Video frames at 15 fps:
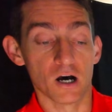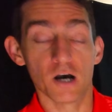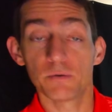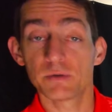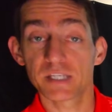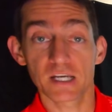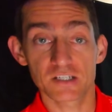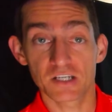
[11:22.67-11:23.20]
I
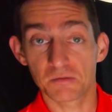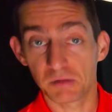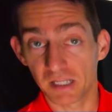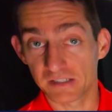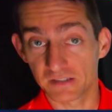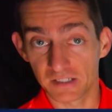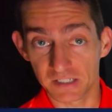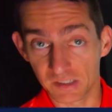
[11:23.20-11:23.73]
was actually
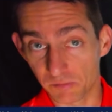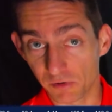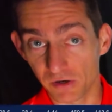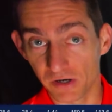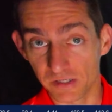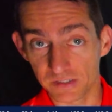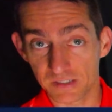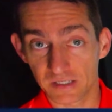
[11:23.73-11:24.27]
pleasantly
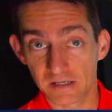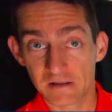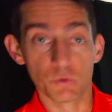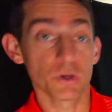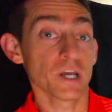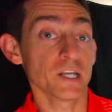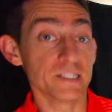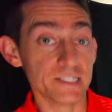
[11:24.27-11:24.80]
surprised.
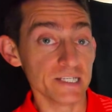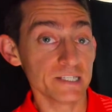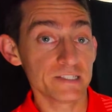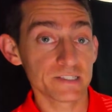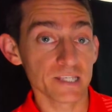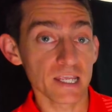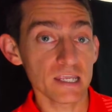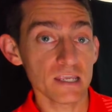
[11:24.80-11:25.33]
What I did
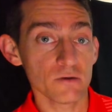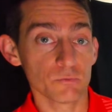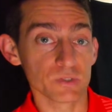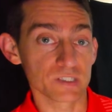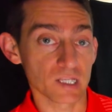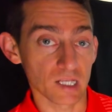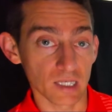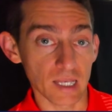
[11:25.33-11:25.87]
see
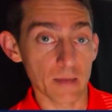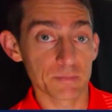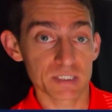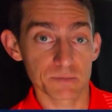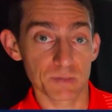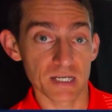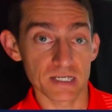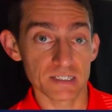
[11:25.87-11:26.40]
was club
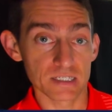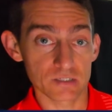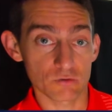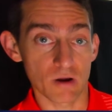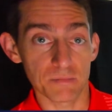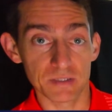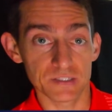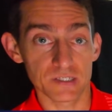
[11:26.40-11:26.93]
speed
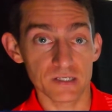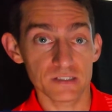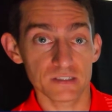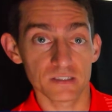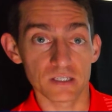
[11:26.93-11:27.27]
discrepancies.